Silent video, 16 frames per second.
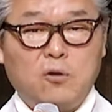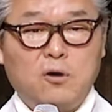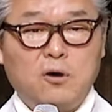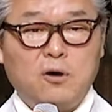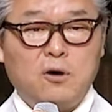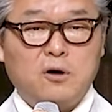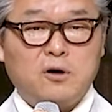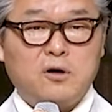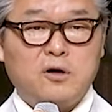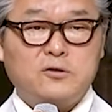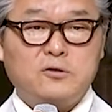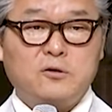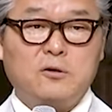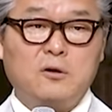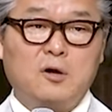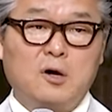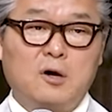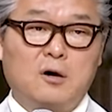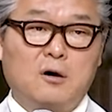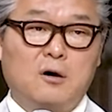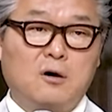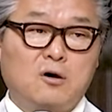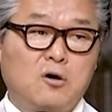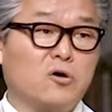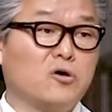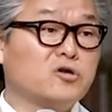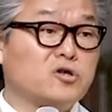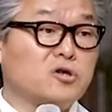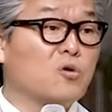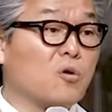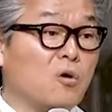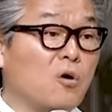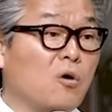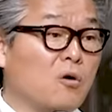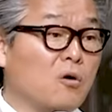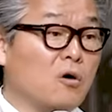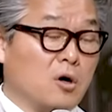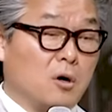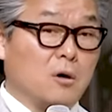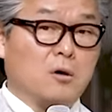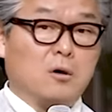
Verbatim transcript: Hwang really couldn't do anything but press on.